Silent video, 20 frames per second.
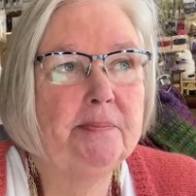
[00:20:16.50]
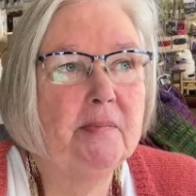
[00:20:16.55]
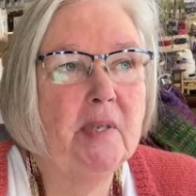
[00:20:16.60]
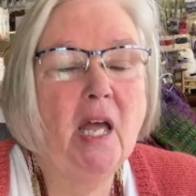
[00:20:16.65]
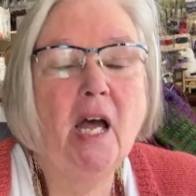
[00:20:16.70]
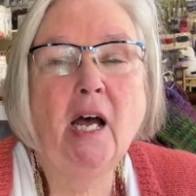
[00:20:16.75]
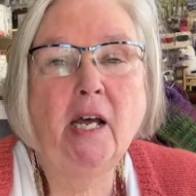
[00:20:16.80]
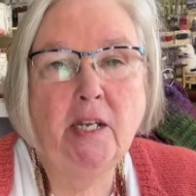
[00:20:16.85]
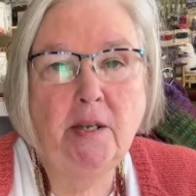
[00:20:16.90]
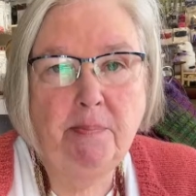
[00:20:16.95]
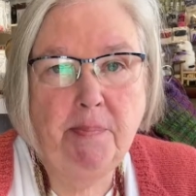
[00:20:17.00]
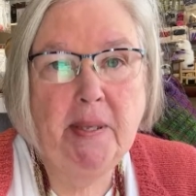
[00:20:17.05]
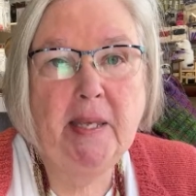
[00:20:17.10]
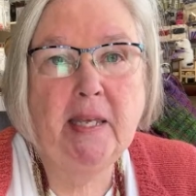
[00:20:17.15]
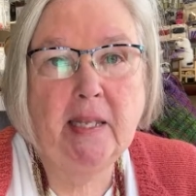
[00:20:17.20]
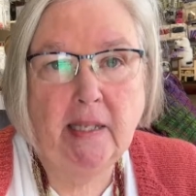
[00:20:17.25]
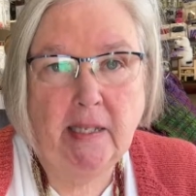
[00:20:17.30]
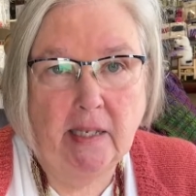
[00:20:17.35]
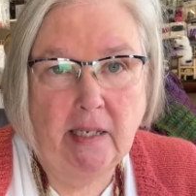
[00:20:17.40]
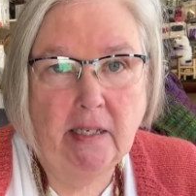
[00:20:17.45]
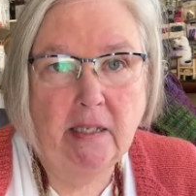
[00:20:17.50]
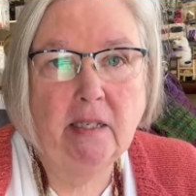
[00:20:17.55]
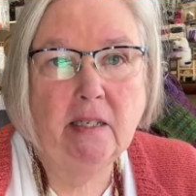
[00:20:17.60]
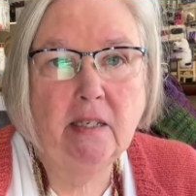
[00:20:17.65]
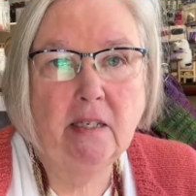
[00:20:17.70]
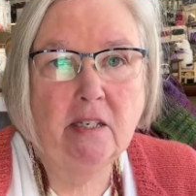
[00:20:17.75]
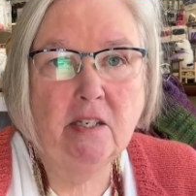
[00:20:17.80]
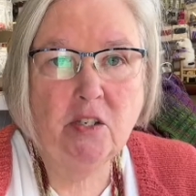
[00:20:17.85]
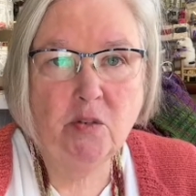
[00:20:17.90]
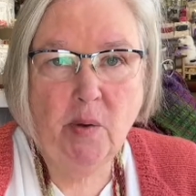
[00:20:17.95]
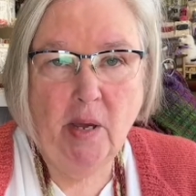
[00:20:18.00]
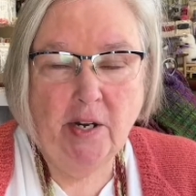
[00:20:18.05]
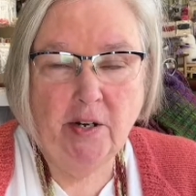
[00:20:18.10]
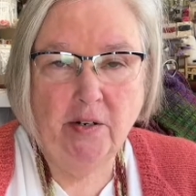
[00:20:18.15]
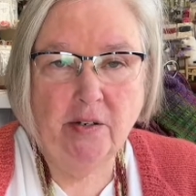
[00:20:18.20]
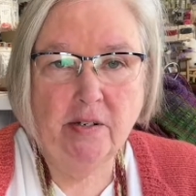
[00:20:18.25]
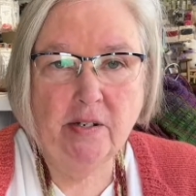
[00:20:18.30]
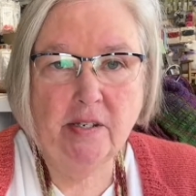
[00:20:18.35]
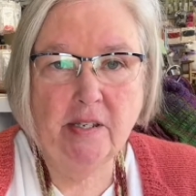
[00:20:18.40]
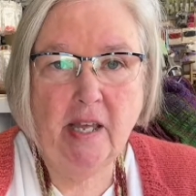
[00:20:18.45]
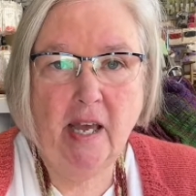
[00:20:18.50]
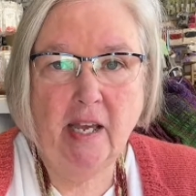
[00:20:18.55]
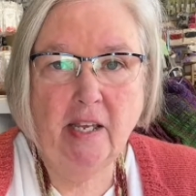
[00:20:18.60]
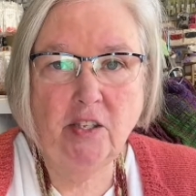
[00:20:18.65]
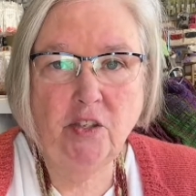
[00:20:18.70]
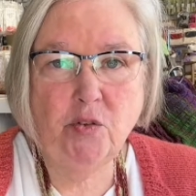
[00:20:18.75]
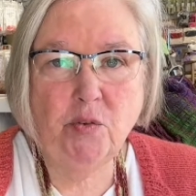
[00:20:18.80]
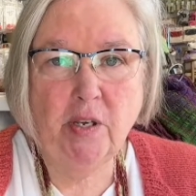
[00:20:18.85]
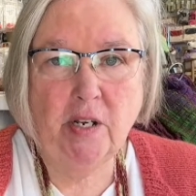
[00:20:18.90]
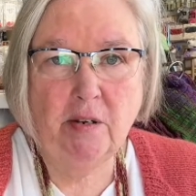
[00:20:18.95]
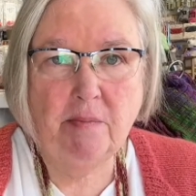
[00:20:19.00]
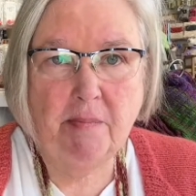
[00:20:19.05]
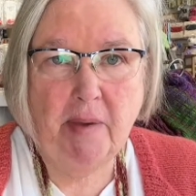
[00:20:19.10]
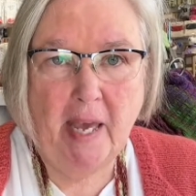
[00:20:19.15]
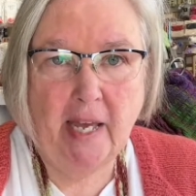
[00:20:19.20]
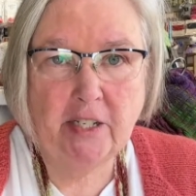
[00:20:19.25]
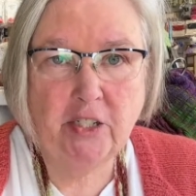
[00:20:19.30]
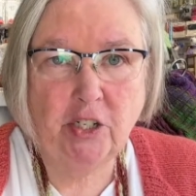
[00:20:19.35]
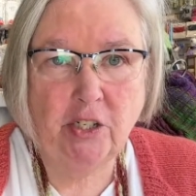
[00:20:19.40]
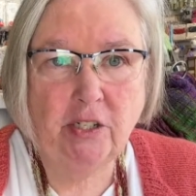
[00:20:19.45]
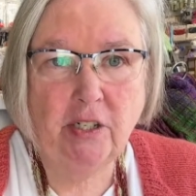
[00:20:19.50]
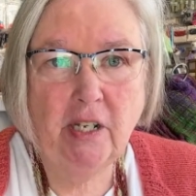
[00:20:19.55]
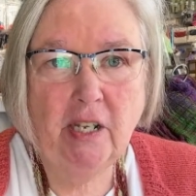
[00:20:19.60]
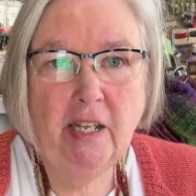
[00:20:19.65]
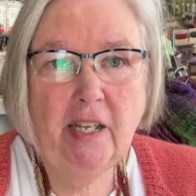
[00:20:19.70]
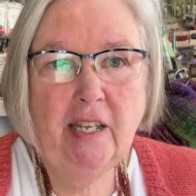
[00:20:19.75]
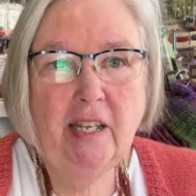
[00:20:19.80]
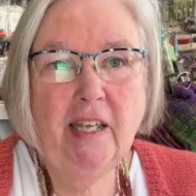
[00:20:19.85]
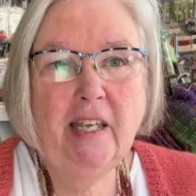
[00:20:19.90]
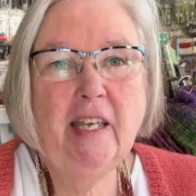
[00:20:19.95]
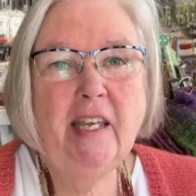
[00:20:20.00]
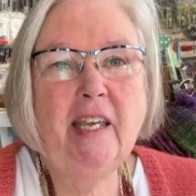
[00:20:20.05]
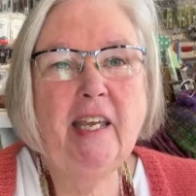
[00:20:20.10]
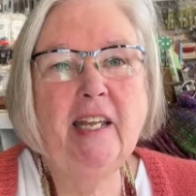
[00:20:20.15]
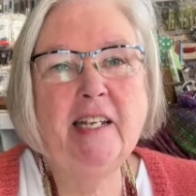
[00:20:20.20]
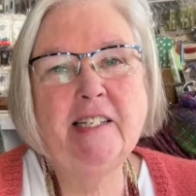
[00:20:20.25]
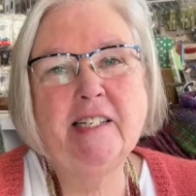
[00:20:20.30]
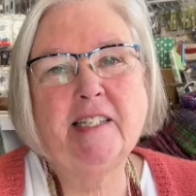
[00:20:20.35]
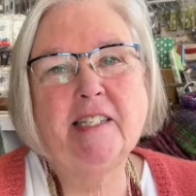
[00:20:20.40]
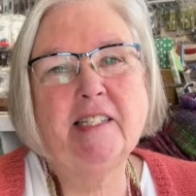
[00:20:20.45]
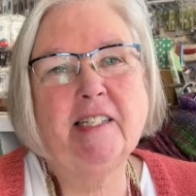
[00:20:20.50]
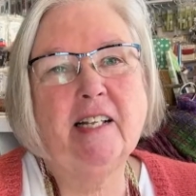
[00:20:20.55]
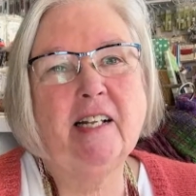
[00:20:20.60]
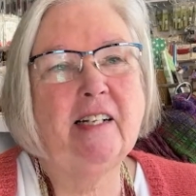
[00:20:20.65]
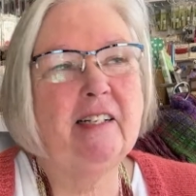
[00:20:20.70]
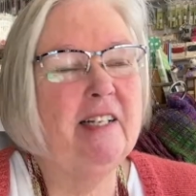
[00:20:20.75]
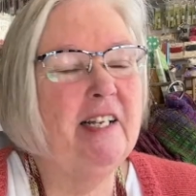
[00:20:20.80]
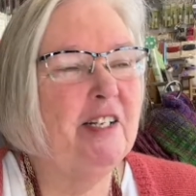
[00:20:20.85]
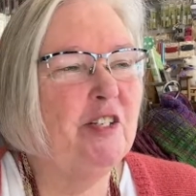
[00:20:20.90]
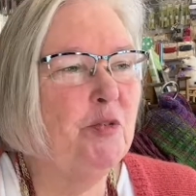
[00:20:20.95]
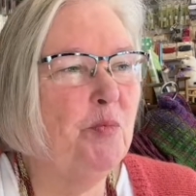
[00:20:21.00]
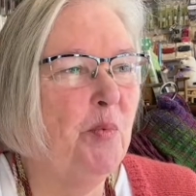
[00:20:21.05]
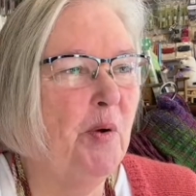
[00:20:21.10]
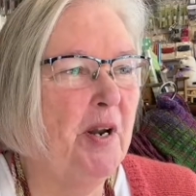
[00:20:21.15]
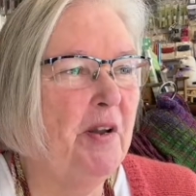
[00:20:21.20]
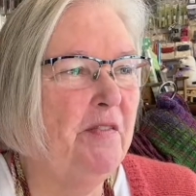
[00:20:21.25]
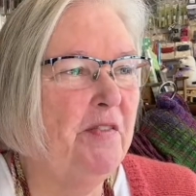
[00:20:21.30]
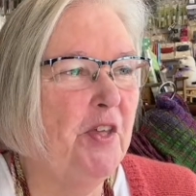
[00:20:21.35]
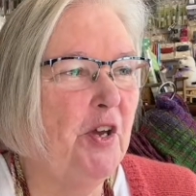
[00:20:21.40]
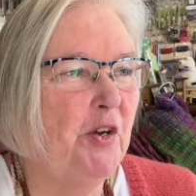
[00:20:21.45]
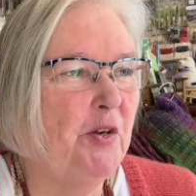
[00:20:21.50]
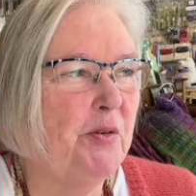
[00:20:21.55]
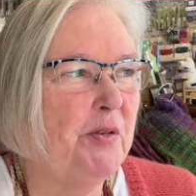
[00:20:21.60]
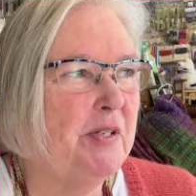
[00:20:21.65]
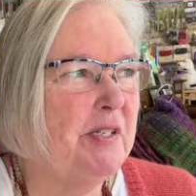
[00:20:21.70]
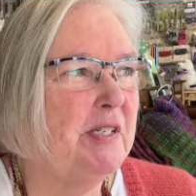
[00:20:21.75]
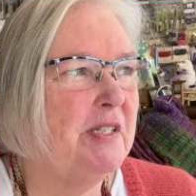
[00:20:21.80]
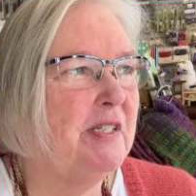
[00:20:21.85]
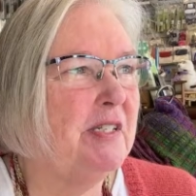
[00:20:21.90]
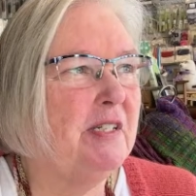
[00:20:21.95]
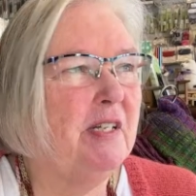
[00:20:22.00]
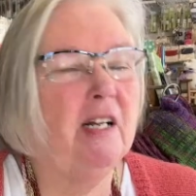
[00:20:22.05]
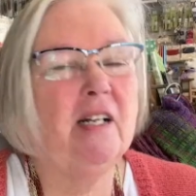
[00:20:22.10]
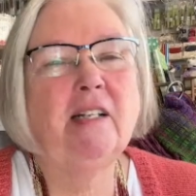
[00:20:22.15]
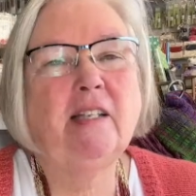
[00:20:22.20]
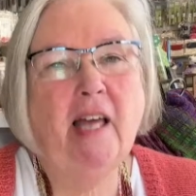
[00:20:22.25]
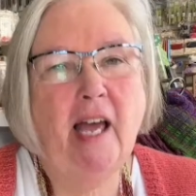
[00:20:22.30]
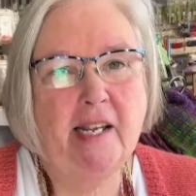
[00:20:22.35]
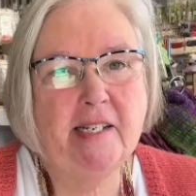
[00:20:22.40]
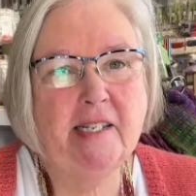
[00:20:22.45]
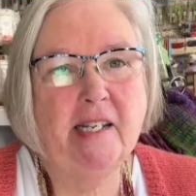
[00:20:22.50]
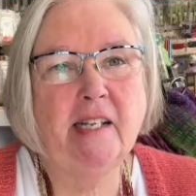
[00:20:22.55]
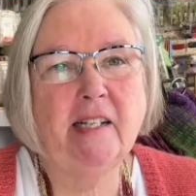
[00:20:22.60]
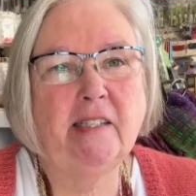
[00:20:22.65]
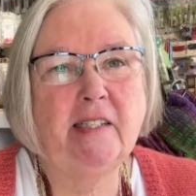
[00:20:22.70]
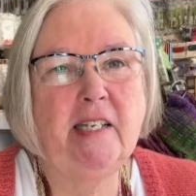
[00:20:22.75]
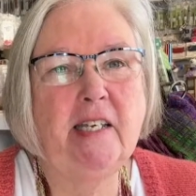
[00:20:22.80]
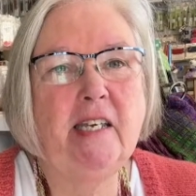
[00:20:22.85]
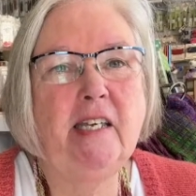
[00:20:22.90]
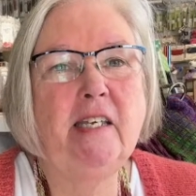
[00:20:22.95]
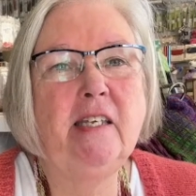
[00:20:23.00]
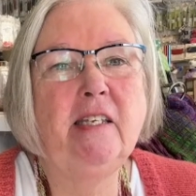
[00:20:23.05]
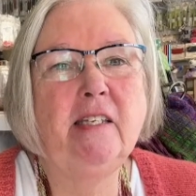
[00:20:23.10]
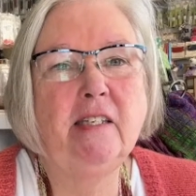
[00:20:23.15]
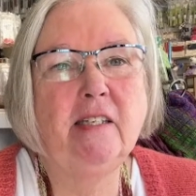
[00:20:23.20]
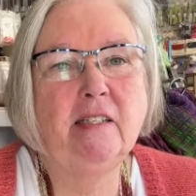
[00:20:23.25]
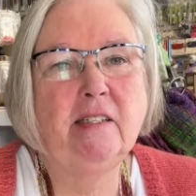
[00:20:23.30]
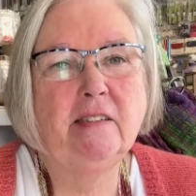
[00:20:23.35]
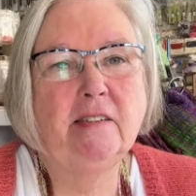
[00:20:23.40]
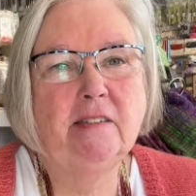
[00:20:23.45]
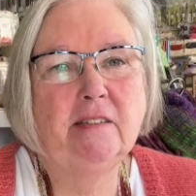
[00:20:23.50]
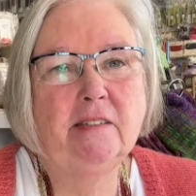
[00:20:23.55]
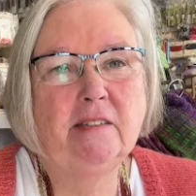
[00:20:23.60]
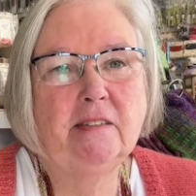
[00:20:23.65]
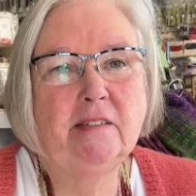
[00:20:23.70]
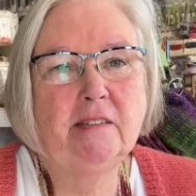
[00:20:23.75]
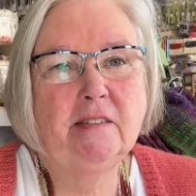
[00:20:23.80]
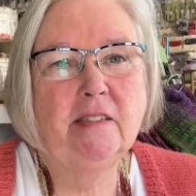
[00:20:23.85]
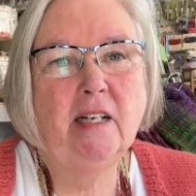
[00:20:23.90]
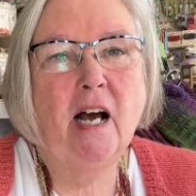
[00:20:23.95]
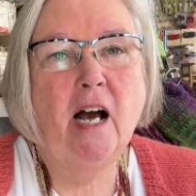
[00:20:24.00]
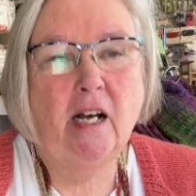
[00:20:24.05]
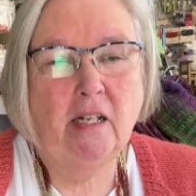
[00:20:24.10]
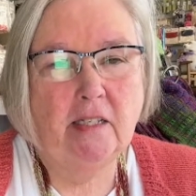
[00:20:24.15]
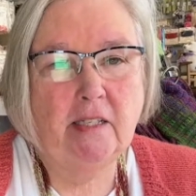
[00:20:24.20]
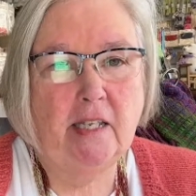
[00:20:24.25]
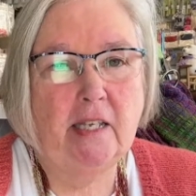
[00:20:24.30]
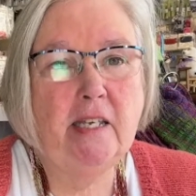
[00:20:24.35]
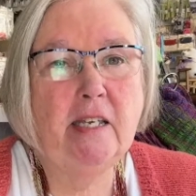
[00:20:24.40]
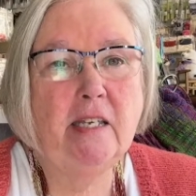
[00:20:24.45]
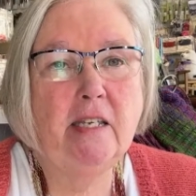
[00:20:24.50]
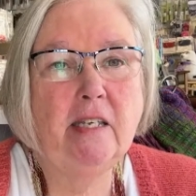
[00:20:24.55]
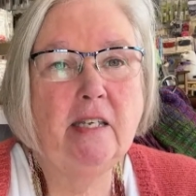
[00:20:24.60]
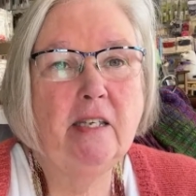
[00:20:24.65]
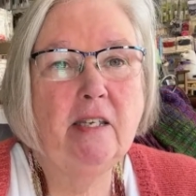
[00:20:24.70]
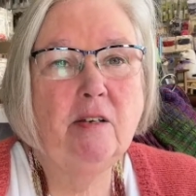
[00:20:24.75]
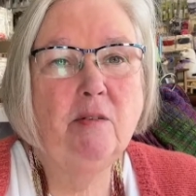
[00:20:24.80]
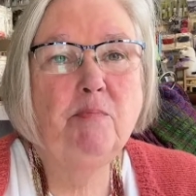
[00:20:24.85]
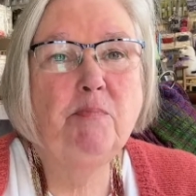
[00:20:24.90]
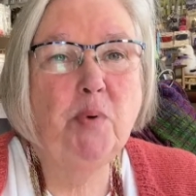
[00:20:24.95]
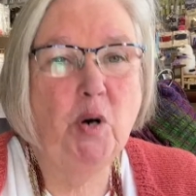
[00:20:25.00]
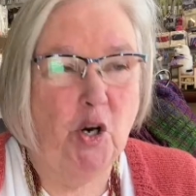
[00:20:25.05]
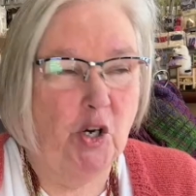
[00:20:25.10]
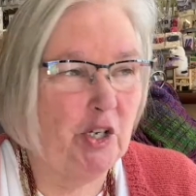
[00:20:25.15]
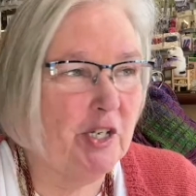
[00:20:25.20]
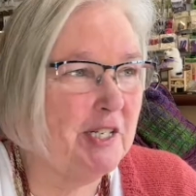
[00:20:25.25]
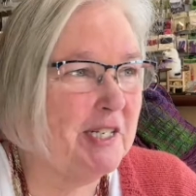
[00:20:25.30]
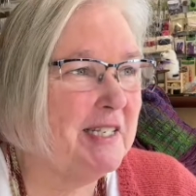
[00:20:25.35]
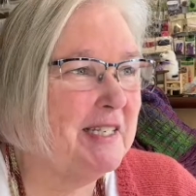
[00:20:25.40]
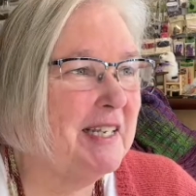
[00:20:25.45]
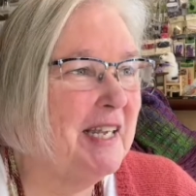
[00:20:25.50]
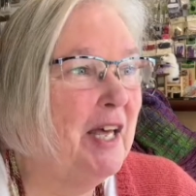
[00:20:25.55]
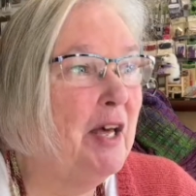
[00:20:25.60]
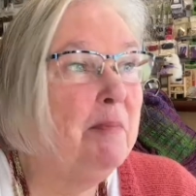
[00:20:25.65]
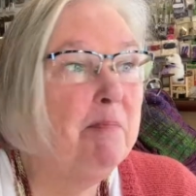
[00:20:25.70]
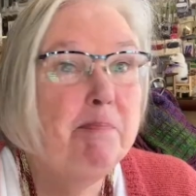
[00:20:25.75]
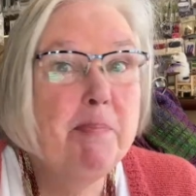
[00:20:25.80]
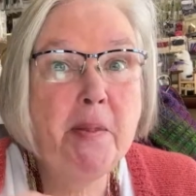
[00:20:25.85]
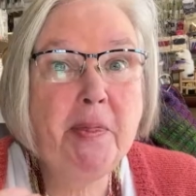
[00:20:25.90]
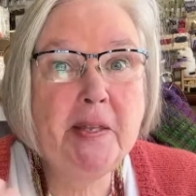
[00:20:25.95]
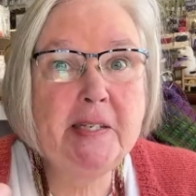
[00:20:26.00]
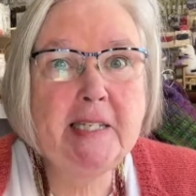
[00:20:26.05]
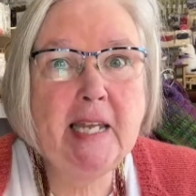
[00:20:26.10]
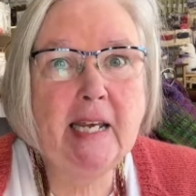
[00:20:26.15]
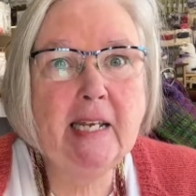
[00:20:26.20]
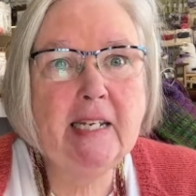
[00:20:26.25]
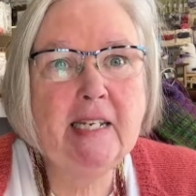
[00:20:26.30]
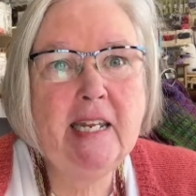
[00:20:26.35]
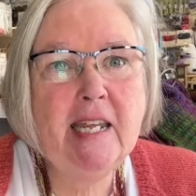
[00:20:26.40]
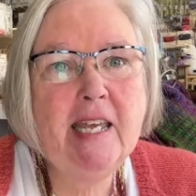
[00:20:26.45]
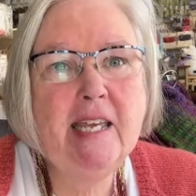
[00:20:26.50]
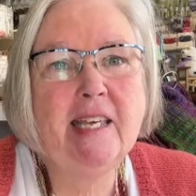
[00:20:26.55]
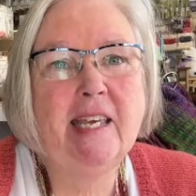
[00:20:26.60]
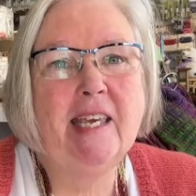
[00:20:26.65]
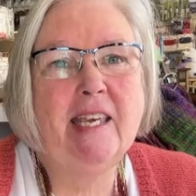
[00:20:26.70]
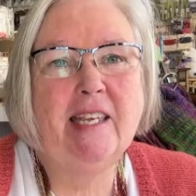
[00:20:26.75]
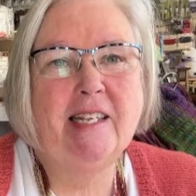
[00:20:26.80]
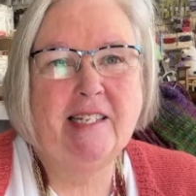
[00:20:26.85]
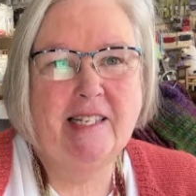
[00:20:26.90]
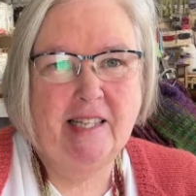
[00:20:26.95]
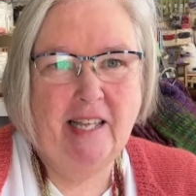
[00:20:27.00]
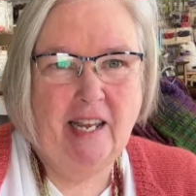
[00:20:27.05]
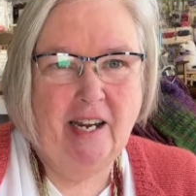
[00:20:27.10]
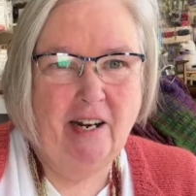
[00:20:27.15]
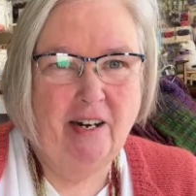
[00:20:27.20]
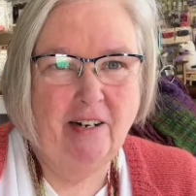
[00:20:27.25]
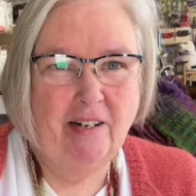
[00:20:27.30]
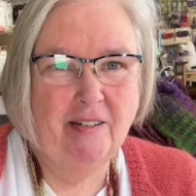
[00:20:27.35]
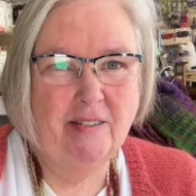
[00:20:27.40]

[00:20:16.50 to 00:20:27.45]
unappealing sweaters that you can imagine. It's one of those classically ugly books, but the technique is there.